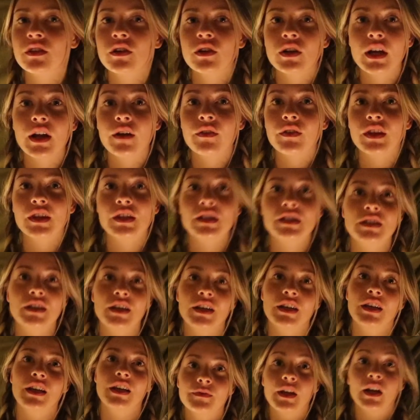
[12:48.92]
literally everything
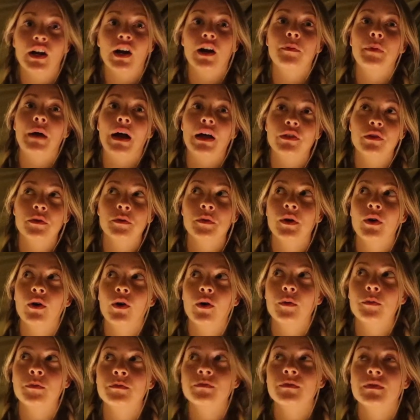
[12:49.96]
stinky. Like, our bathroom at
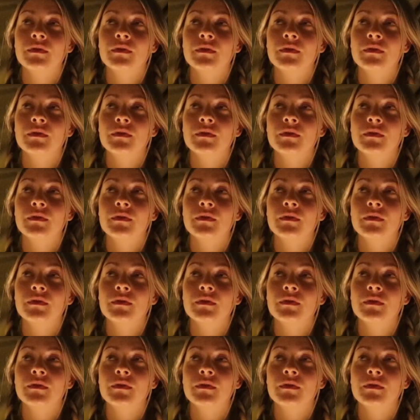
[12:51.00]
home,